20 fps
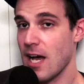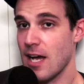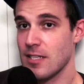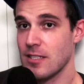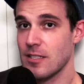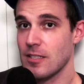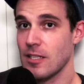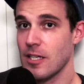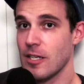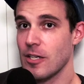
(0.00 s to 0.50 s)

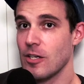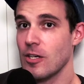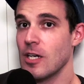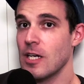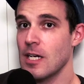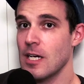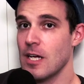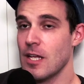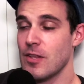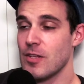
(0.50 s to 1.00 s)

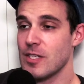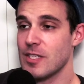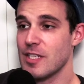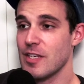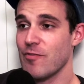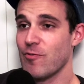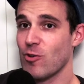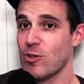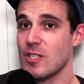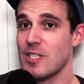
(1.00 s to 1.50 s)
oscillator. The
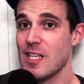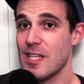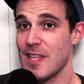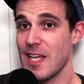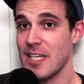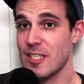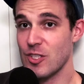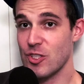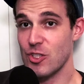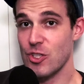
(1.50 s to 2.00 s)
C4
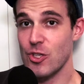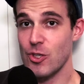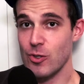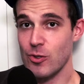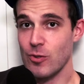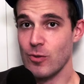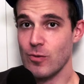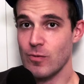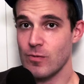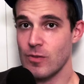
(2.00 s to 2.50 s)
synth has
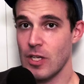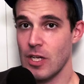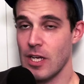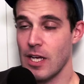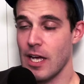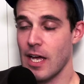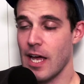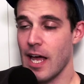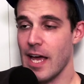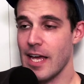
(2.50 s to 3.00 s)
2,
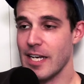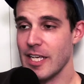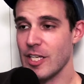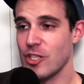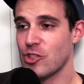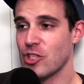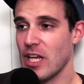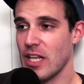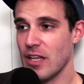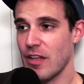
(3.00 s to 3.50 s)
and
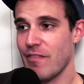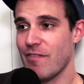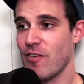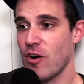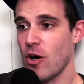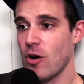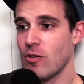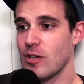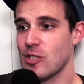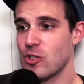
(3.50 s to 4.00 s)
each
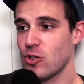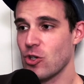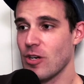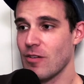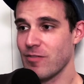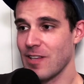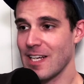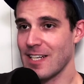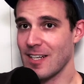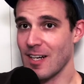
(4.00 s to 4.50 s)
LFO is
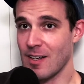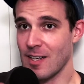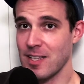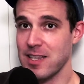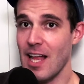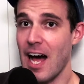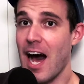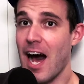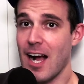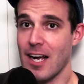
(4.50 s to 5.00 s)
sort of like a
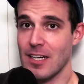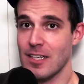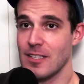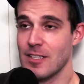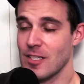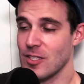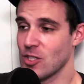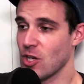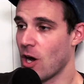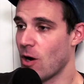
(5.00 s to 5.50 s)
clock
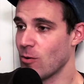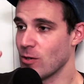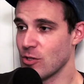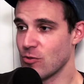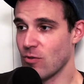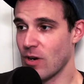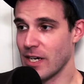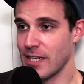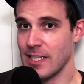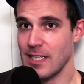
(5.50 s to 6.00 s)
that's
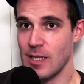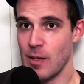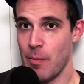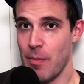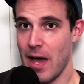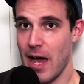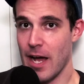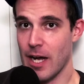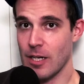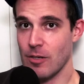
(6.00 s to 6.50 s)
always running in
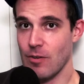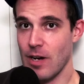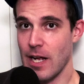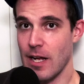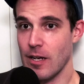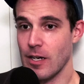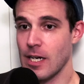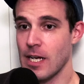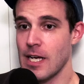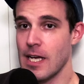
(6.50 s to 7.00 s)
the
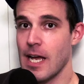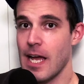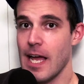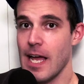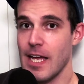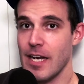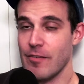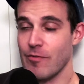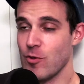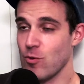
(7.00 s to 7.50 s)
background.
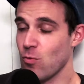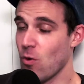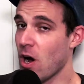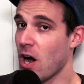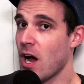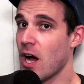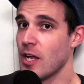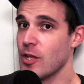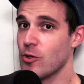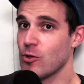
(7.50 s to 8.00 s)
And if you
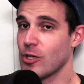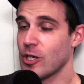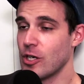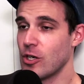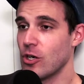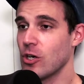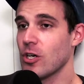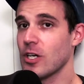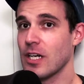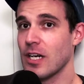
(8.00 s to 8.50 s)
want, you
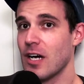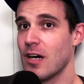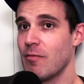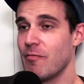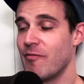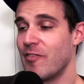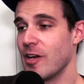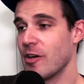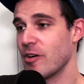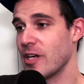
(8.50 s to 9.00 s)
can hook
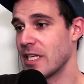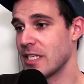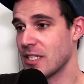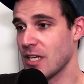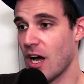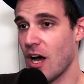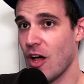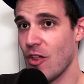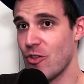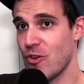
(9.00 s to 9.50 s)
up
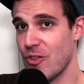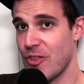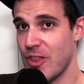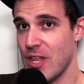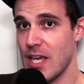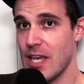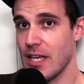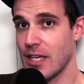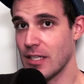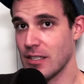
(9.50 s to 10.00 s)
various other
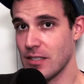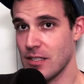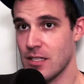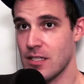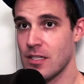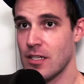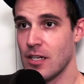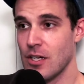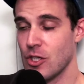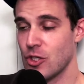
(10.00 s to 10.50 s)

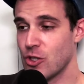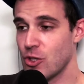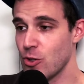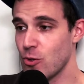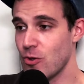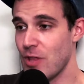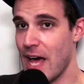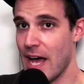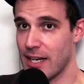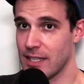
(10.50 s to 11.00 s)
things
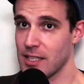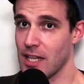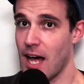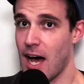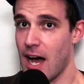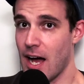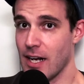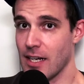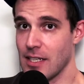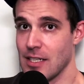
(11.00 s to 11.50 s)
to that
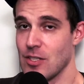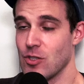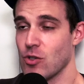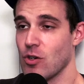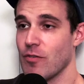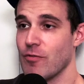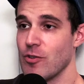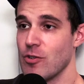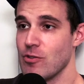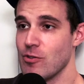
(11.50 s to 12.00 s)
clock.
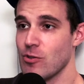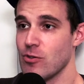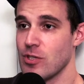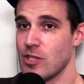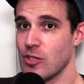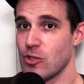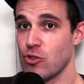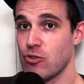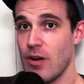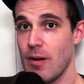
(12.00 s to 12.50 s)
So if you
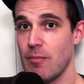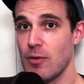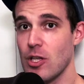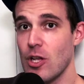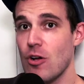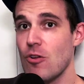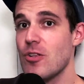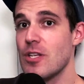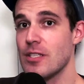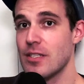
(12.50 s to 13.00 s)
use the
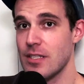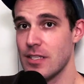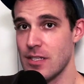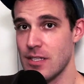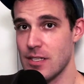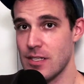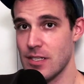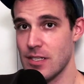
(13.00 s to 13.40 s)
tremolo that's in the